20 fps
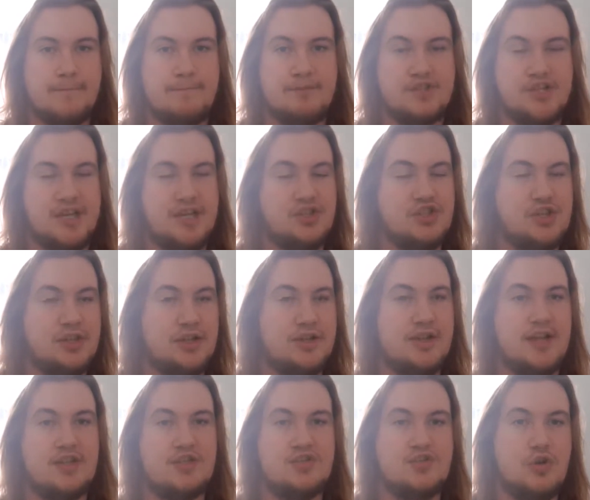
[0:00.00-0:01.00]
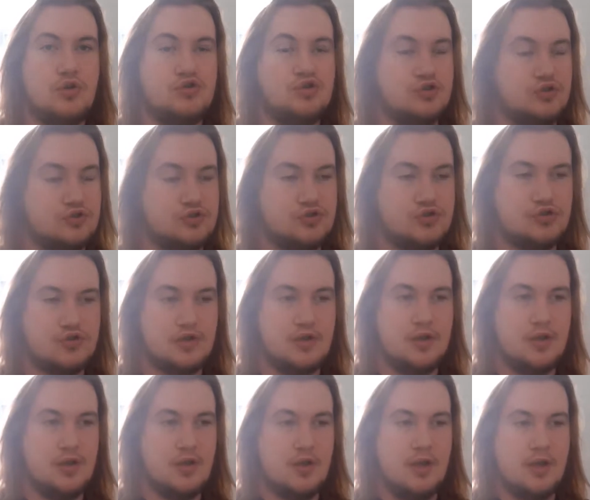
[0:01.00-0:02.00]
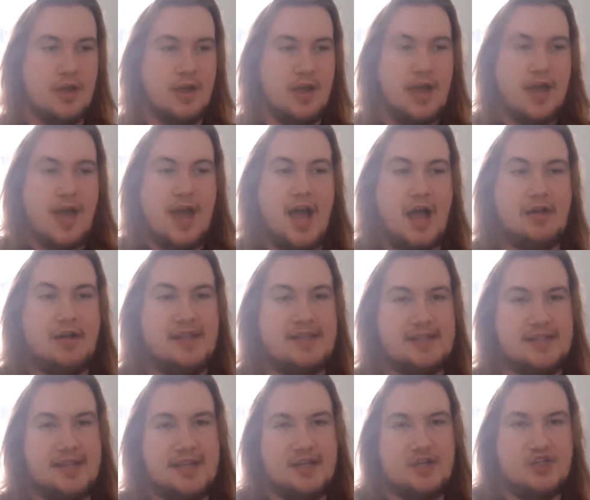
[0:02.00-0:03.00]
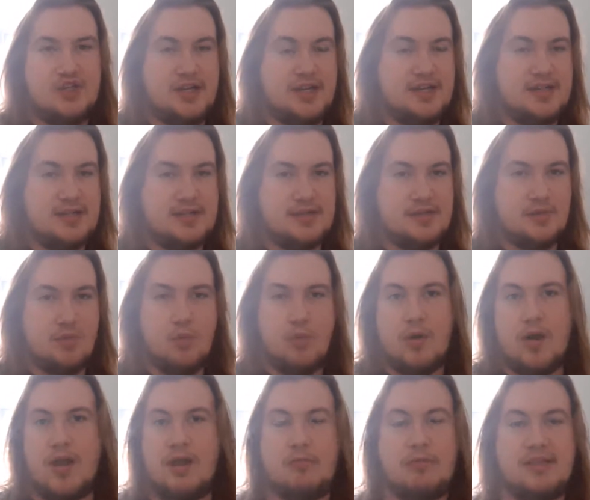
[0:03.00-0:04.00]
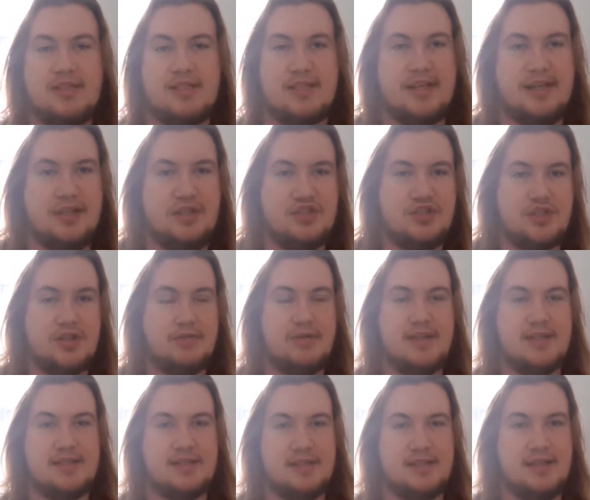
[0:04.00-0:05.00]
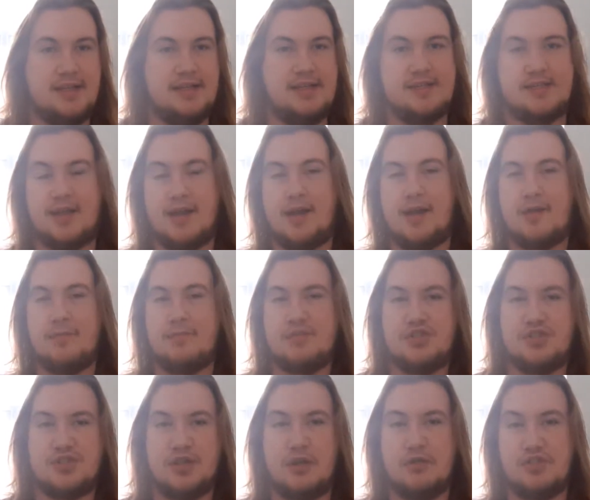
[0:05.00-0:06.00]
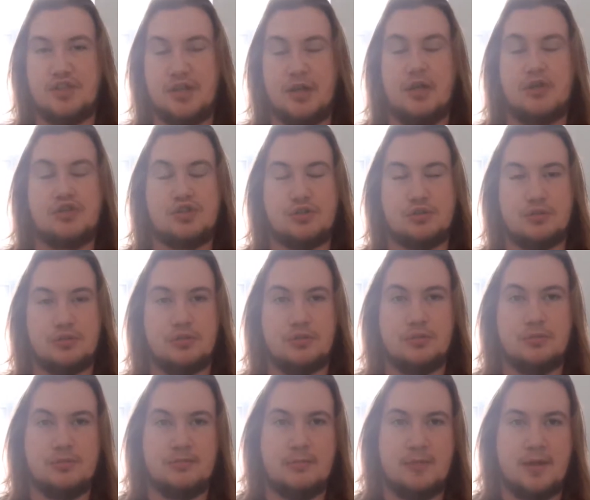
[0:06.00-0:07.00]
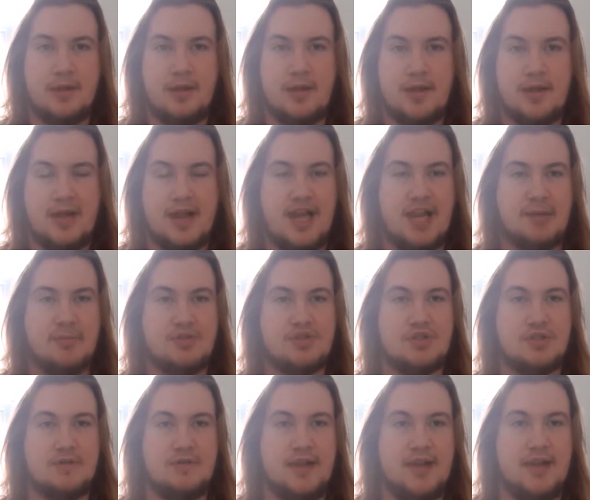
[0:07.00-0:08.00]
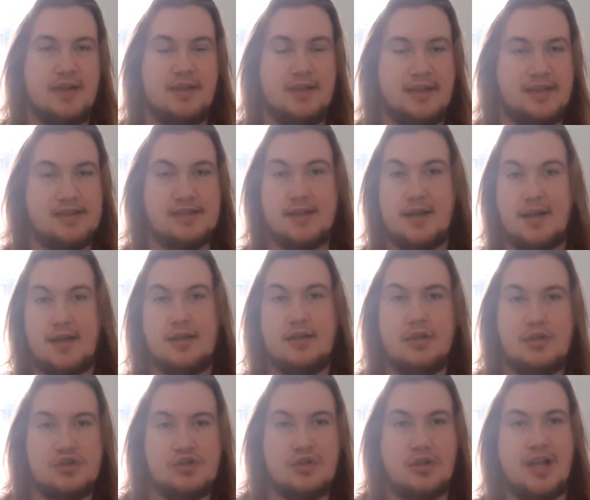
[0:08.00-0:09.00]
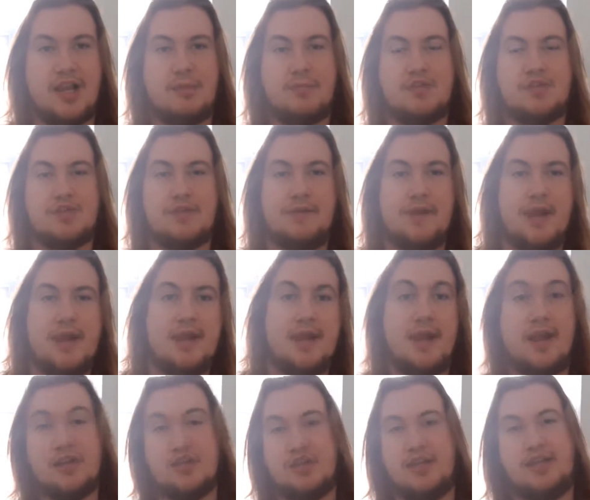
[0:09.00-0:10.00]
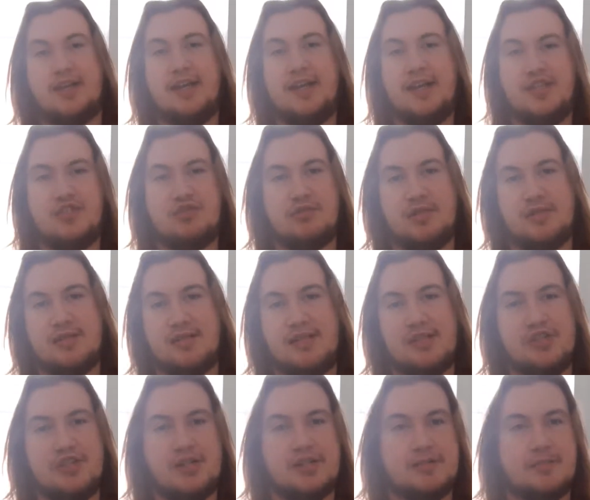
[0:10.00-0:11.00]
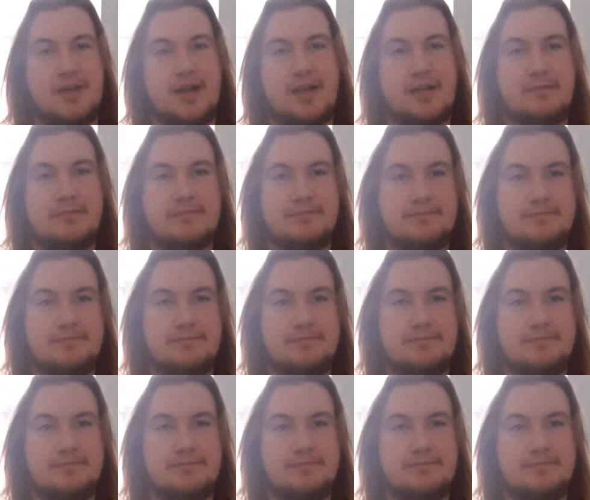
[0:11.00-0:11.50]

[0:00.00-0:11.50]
teaching, and that's not just how you teach, it's why we teach. So it's the sociological elements of it, the psychological elements of it, and then actually the history of teaching as well.